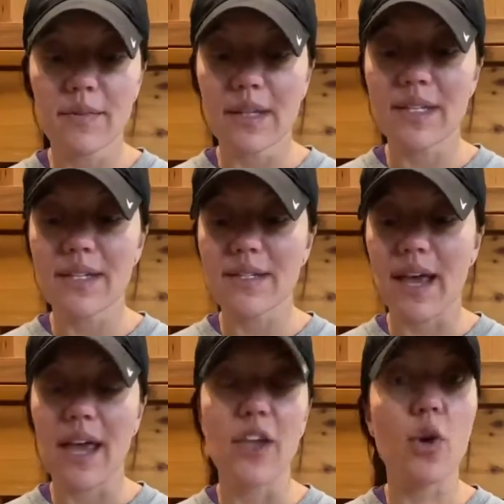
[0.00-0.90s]
This is
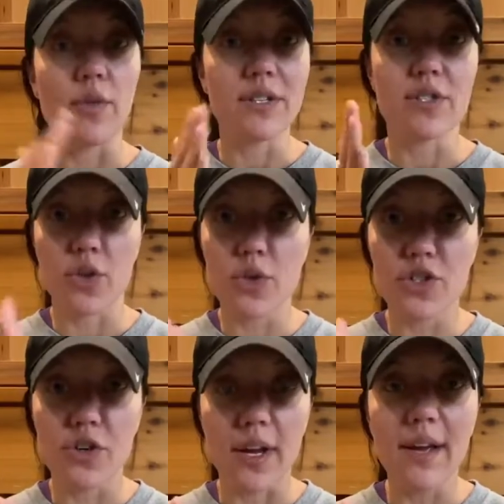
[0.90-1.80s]
a your, this is your
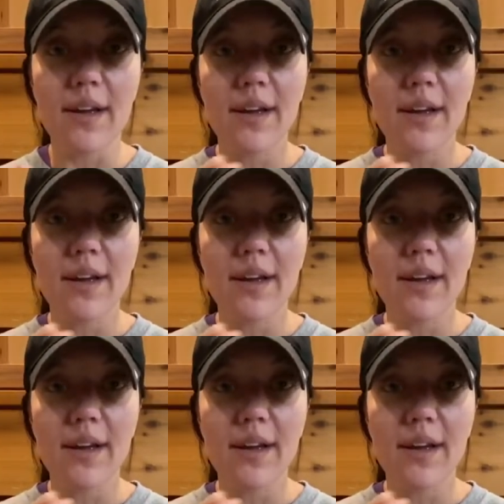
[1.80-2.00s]
journey,